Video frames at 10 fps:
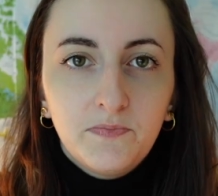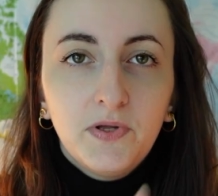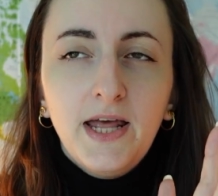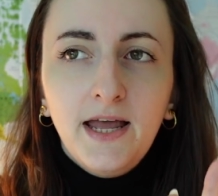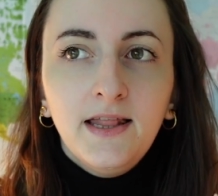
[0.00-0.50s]

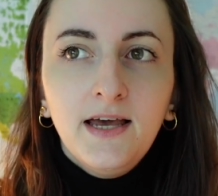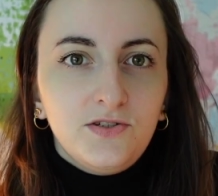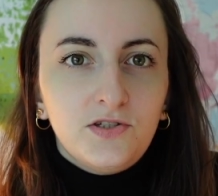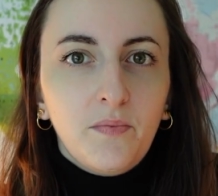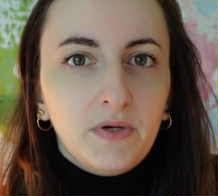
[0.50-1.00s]
but then
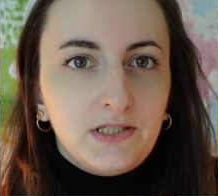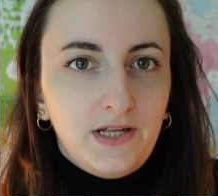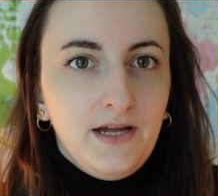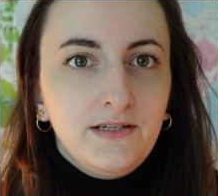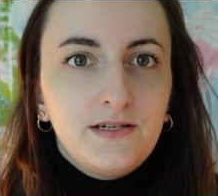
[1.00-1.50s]
to some
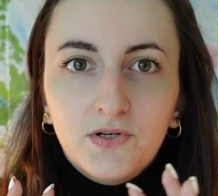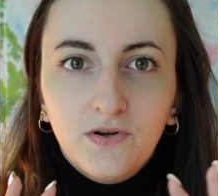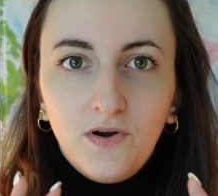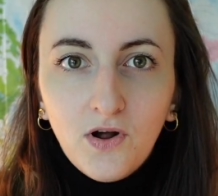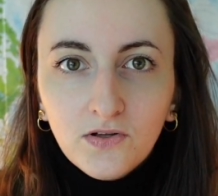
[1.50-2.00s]
extent
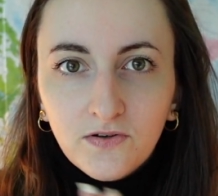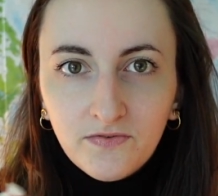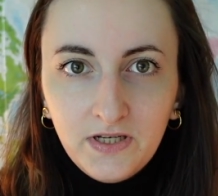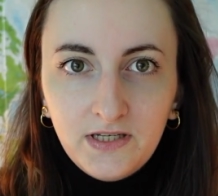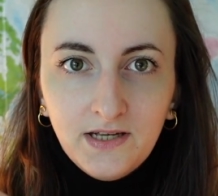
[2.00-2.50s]
a lot of it,